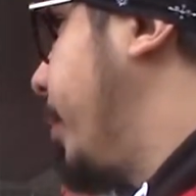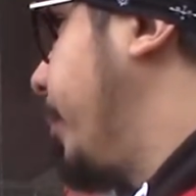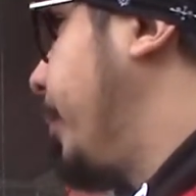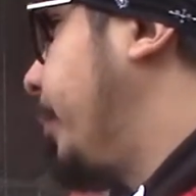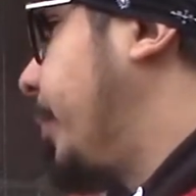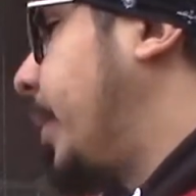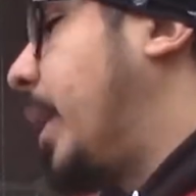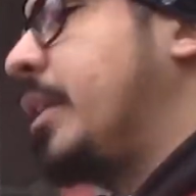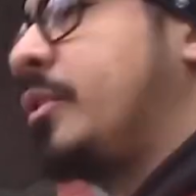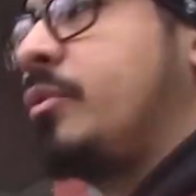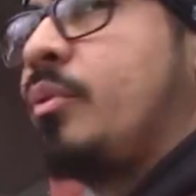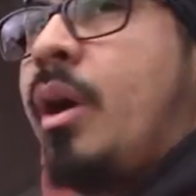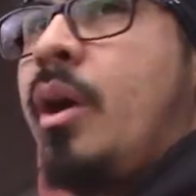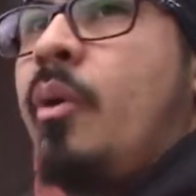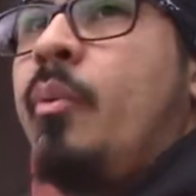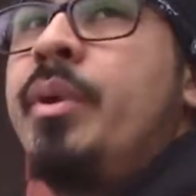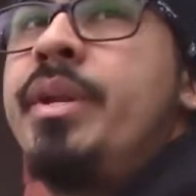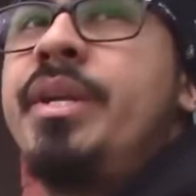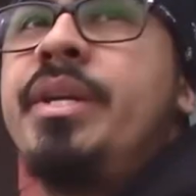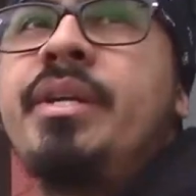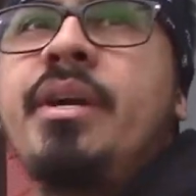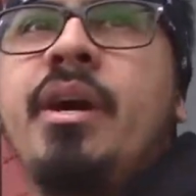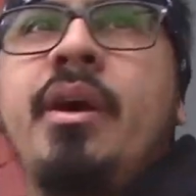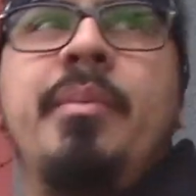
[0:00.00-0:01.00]
That's why
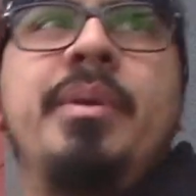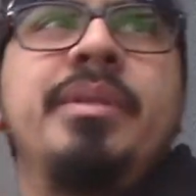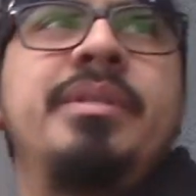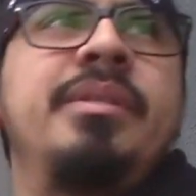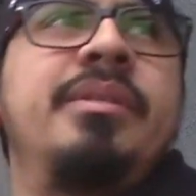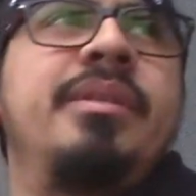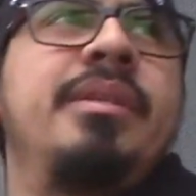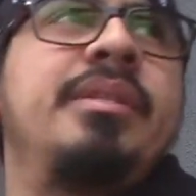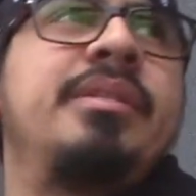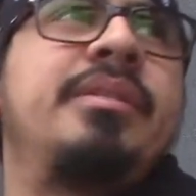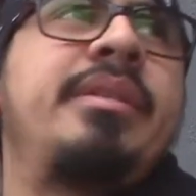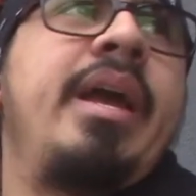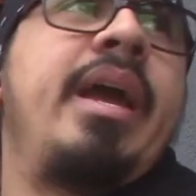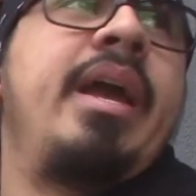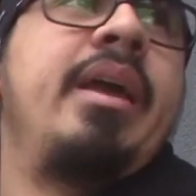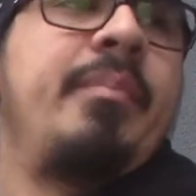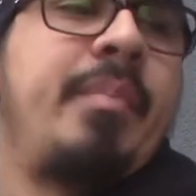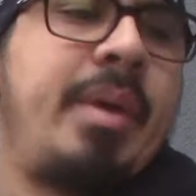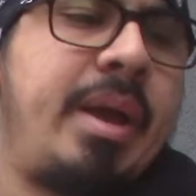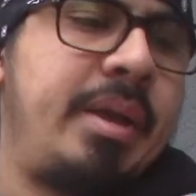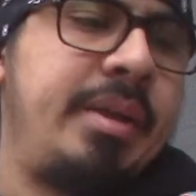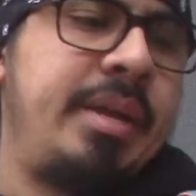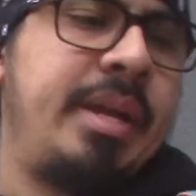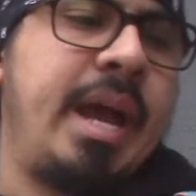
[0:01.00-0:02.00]
when you come into this thing,
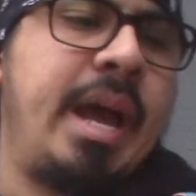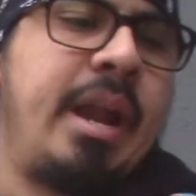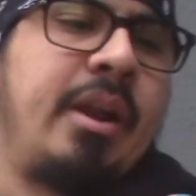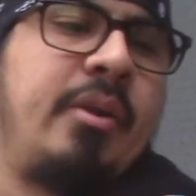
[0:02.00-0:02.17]
man, you got to